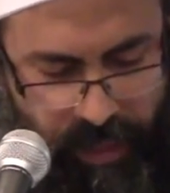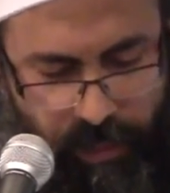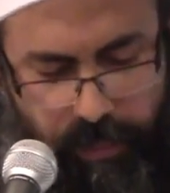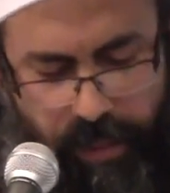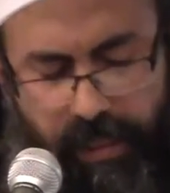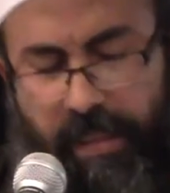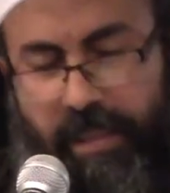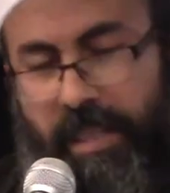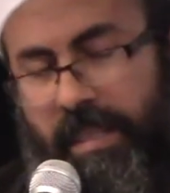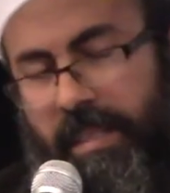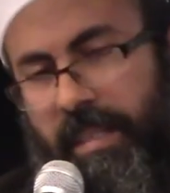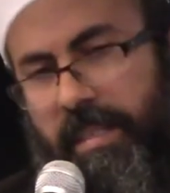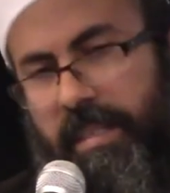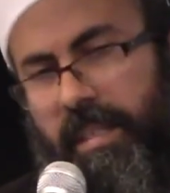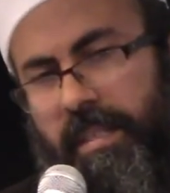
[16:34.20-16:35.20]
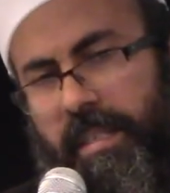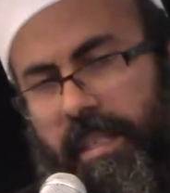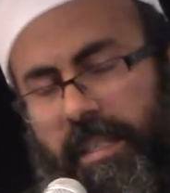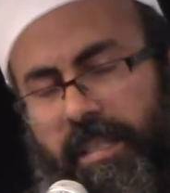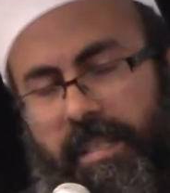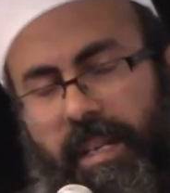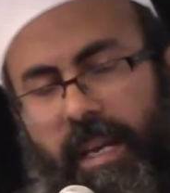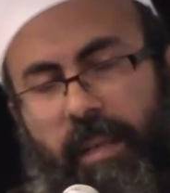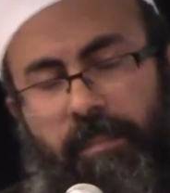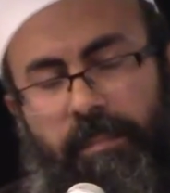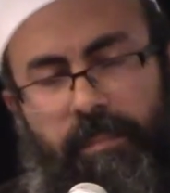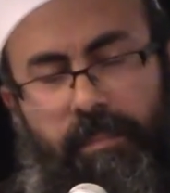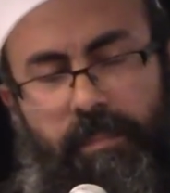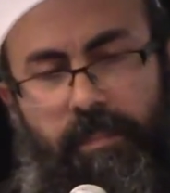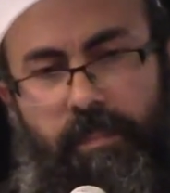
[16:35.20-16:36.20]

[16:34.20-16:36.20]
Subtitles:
Brothers and sisters in Islam,